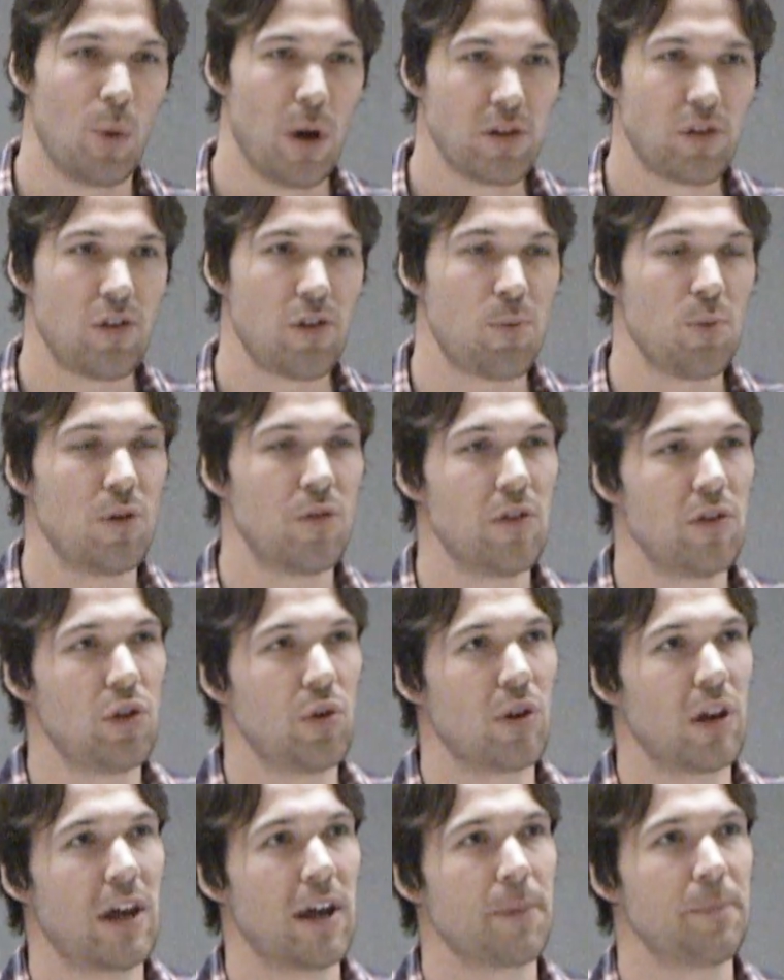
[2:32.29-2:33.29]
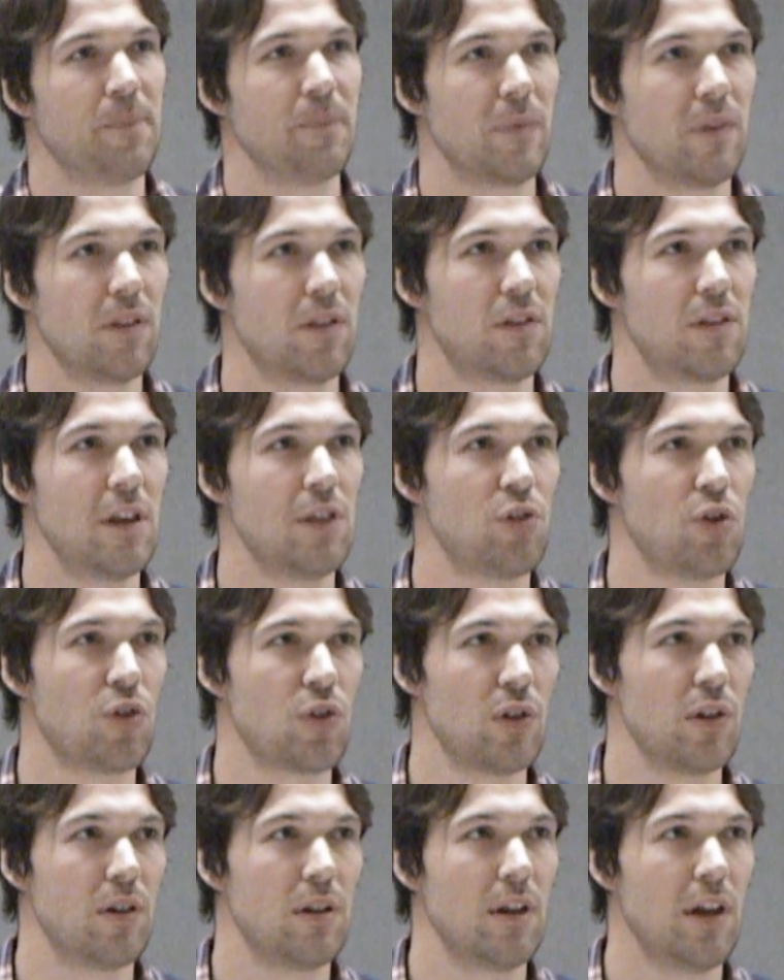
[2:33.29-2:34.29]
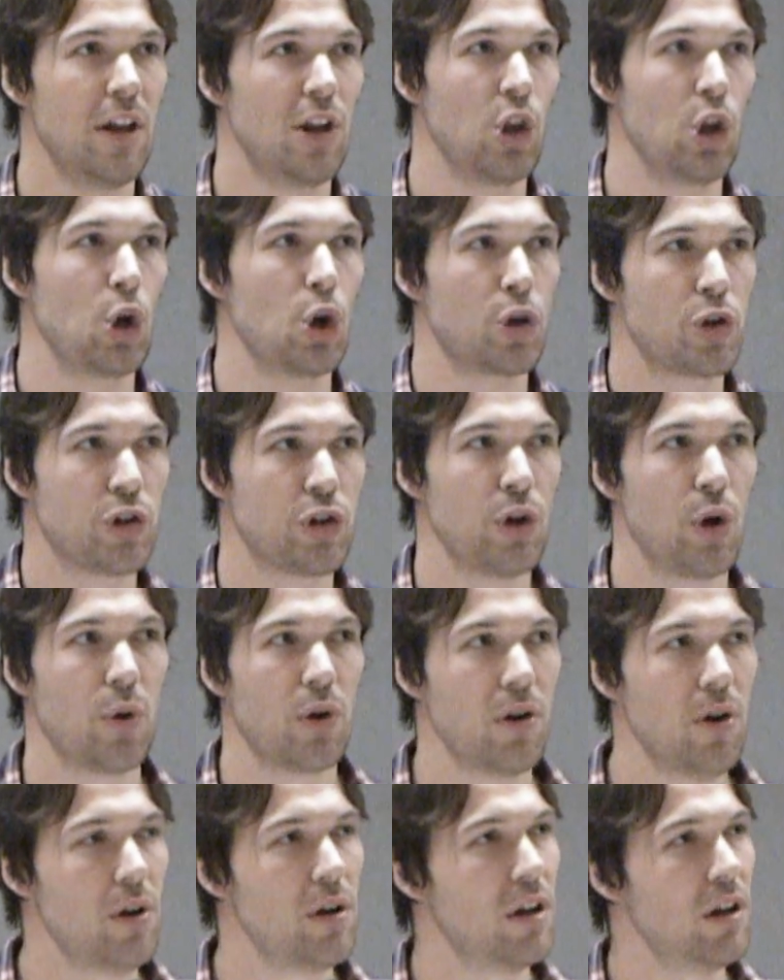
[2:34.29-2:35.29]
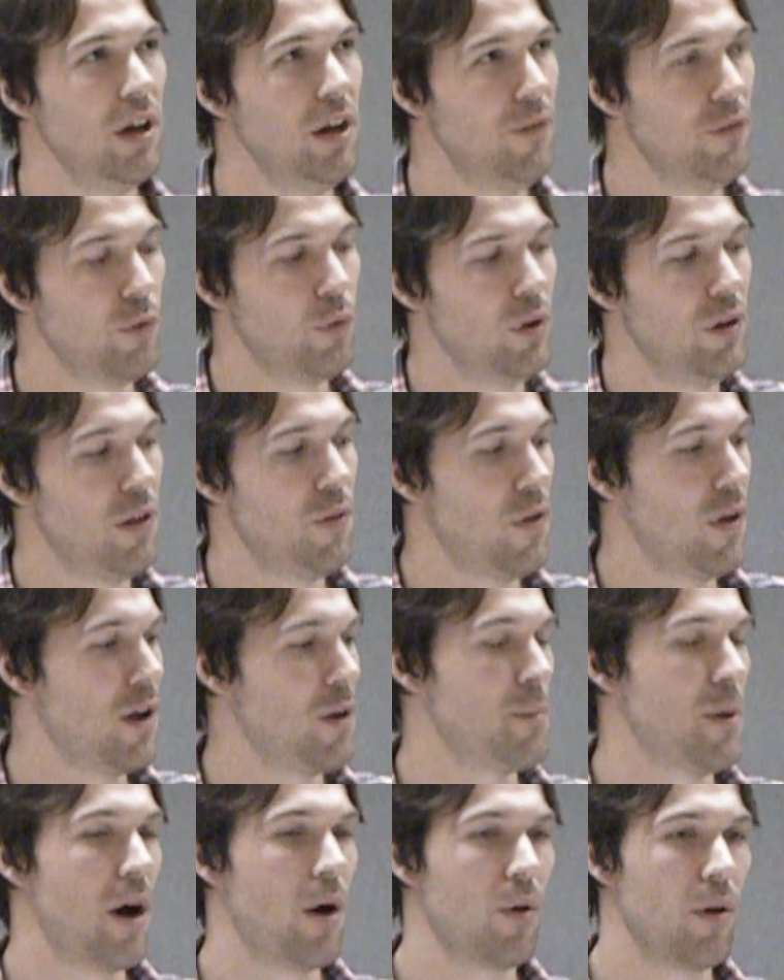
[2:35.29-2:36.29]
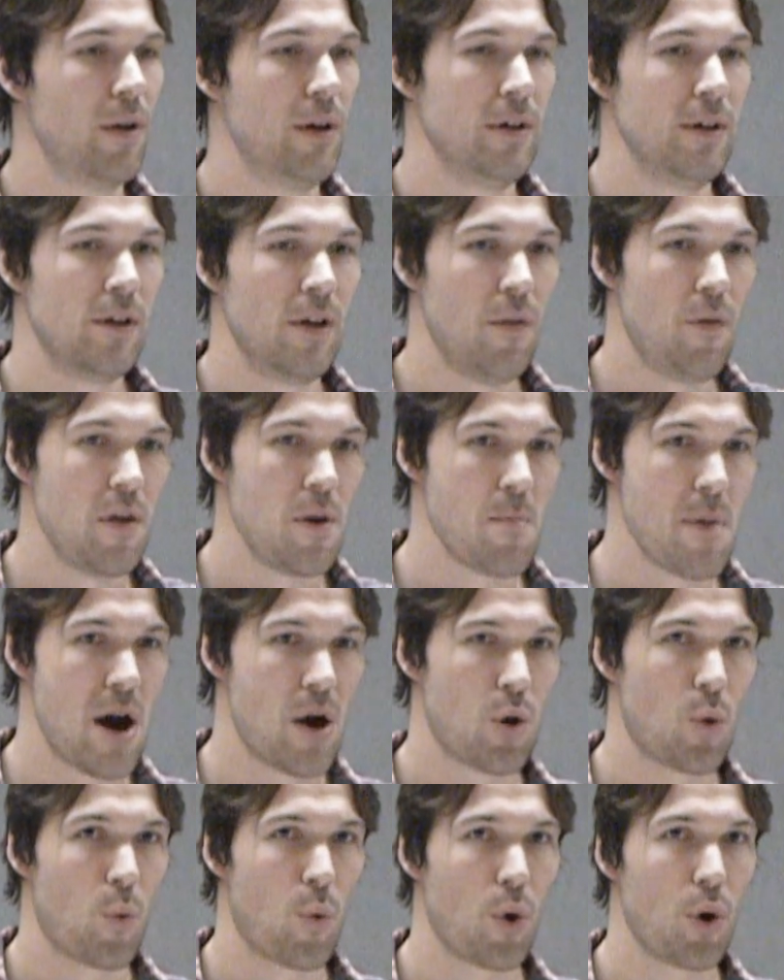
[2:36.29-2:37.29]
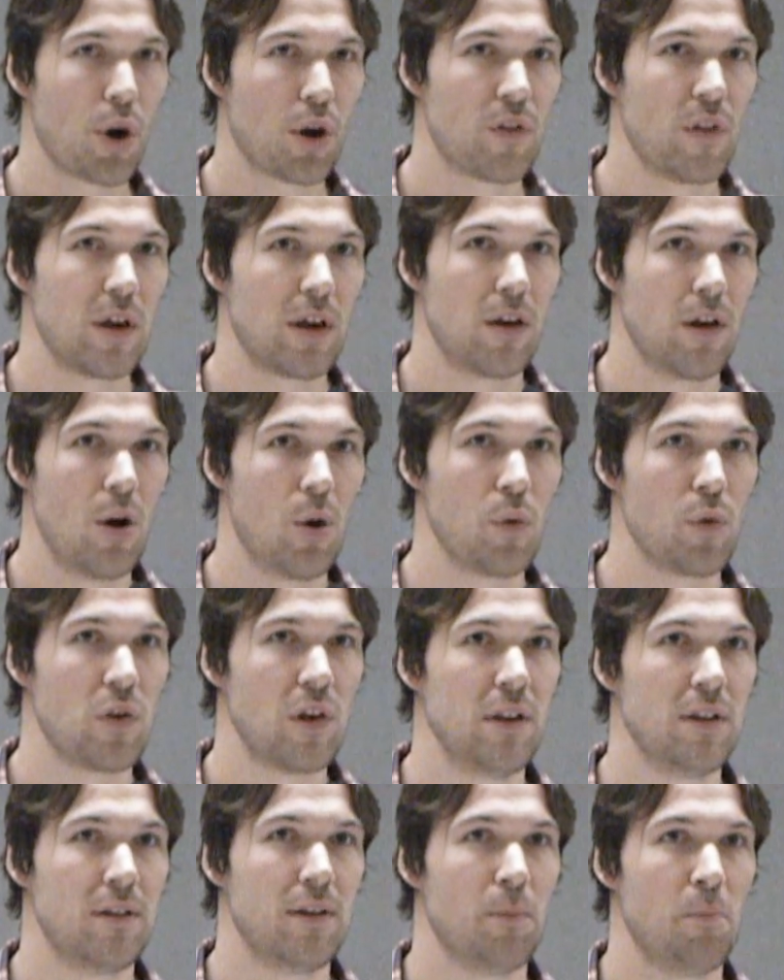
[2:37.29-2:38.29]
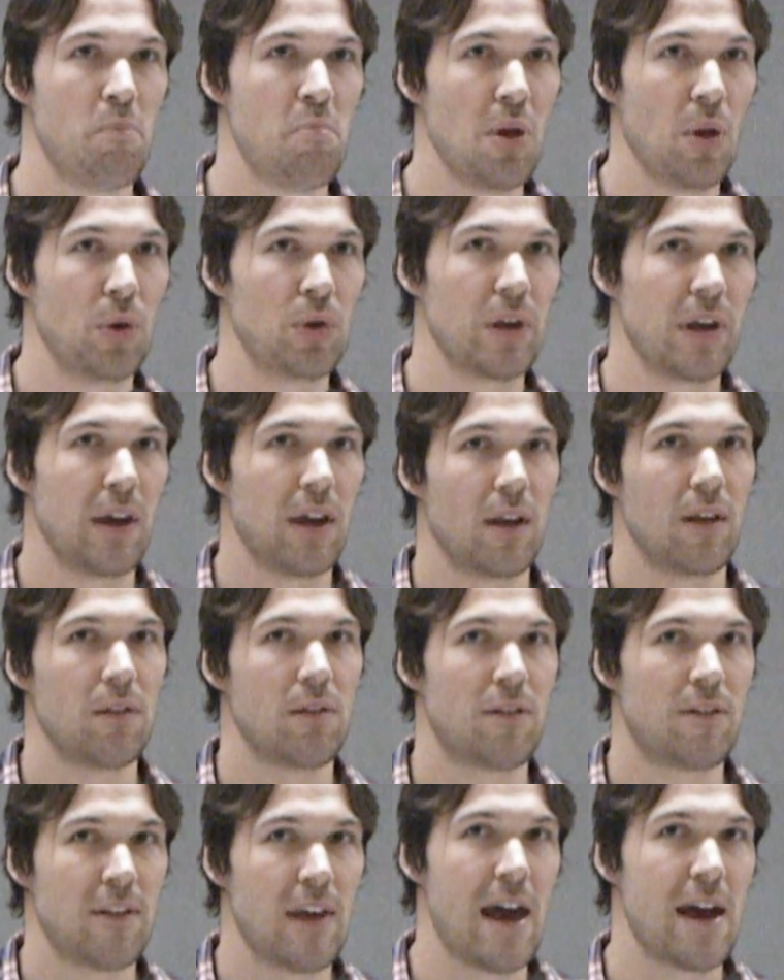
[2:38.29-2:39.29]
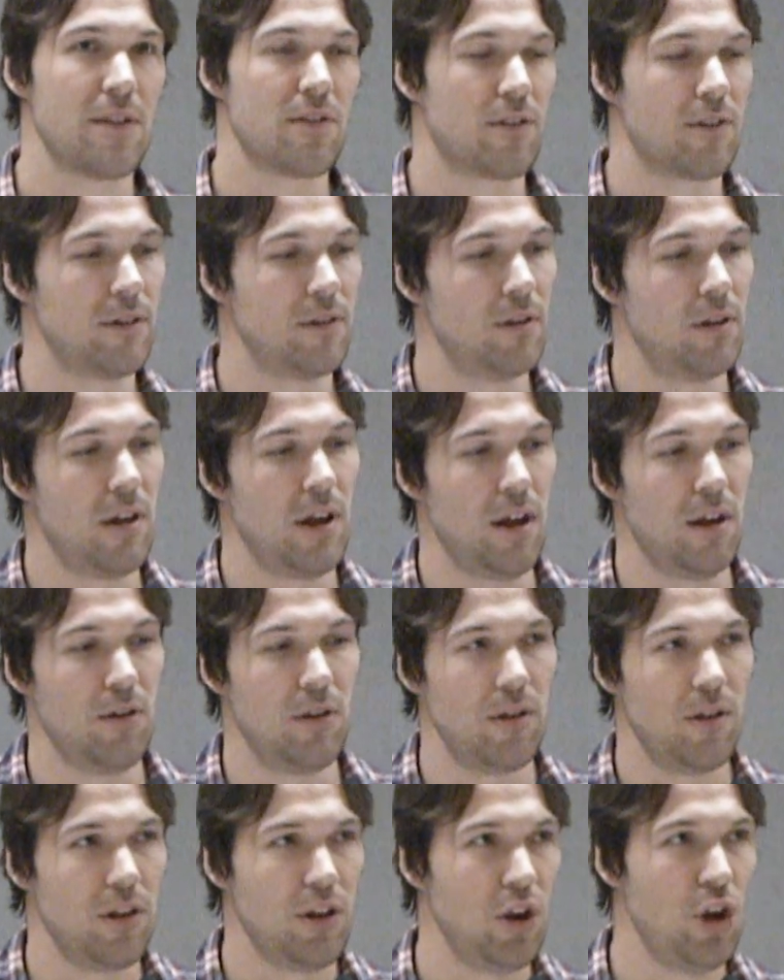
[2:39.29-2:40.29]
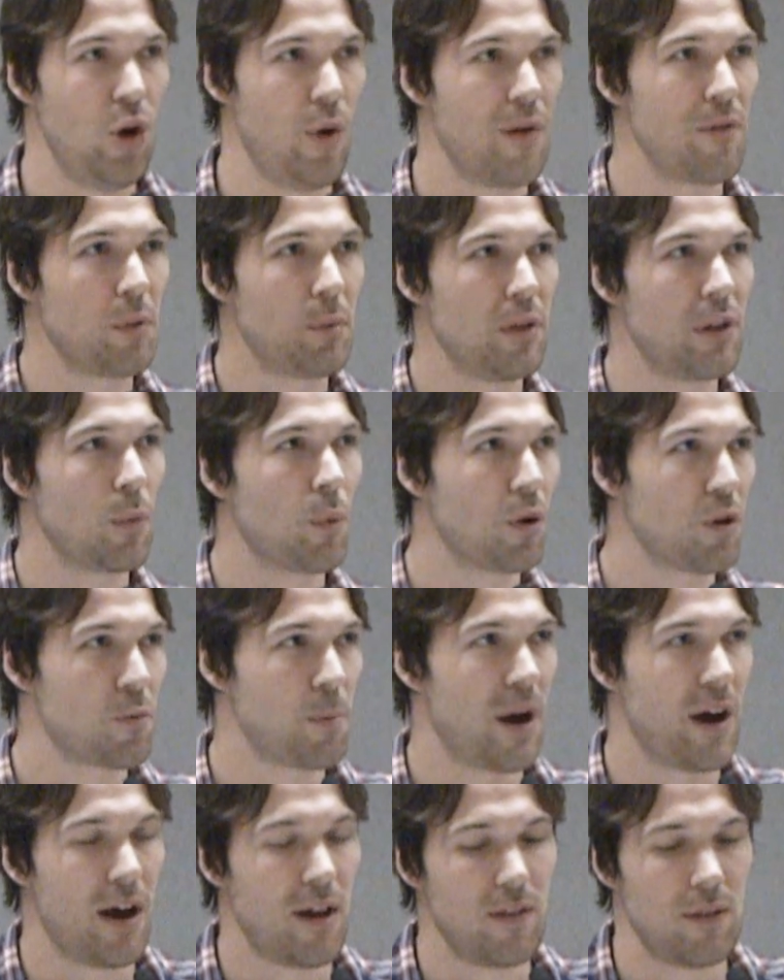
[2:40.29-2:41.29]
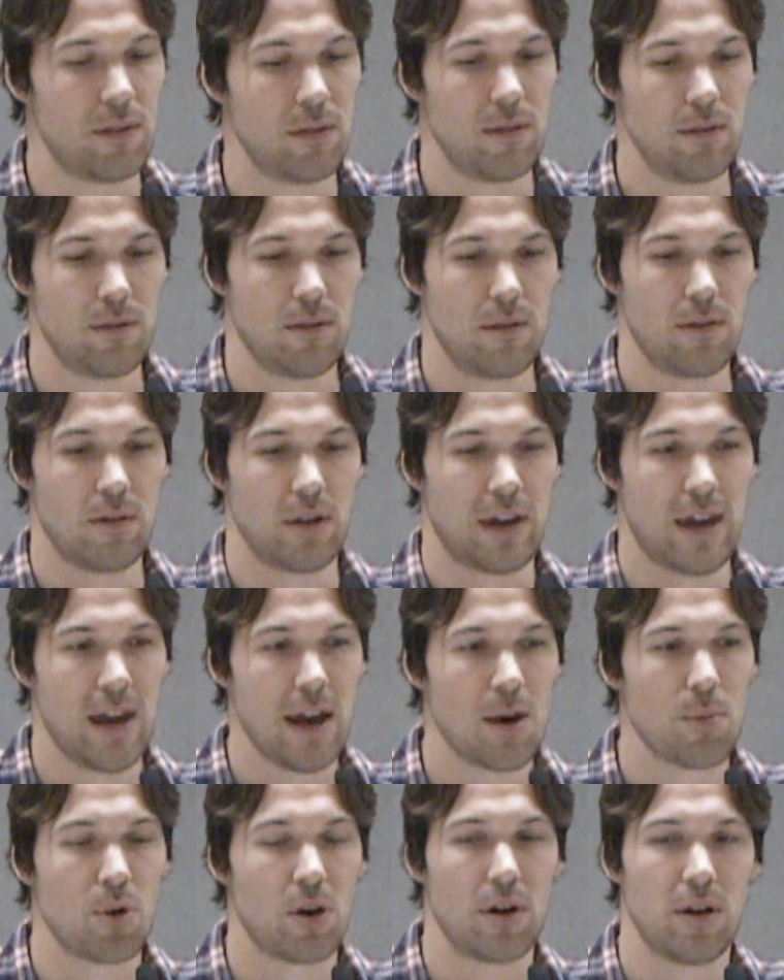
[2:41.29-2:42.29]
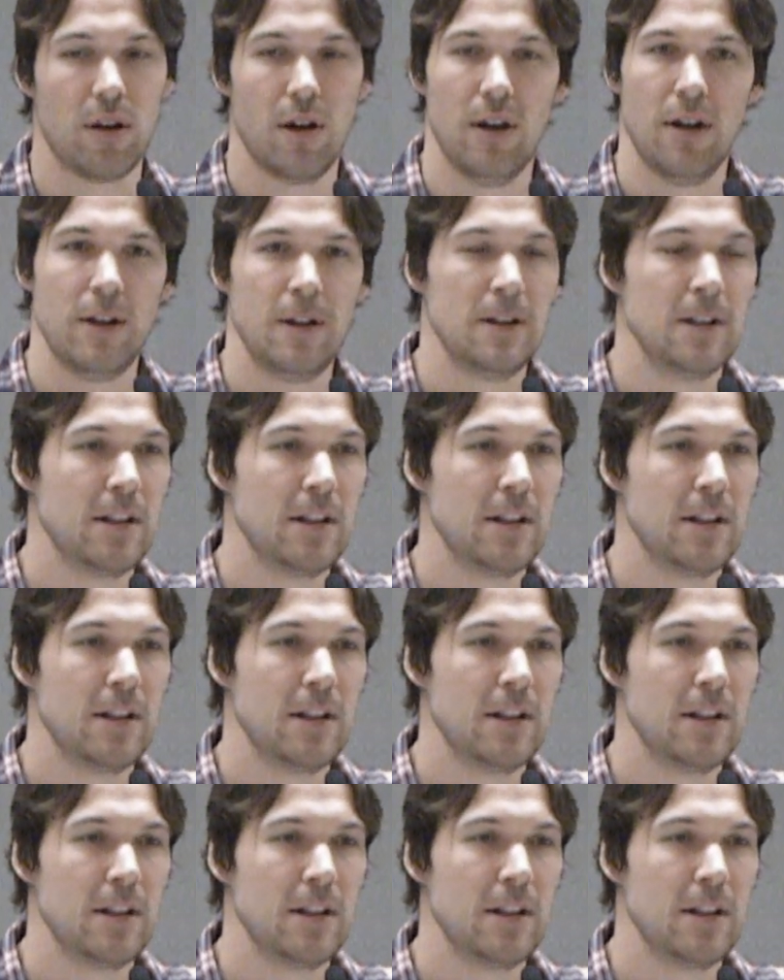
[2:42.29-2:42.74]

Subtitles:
You watch these movies and you're like, it looks so good, and you never really think about the amount of work that goes into building sets, and you know, everyone that works behind the camera.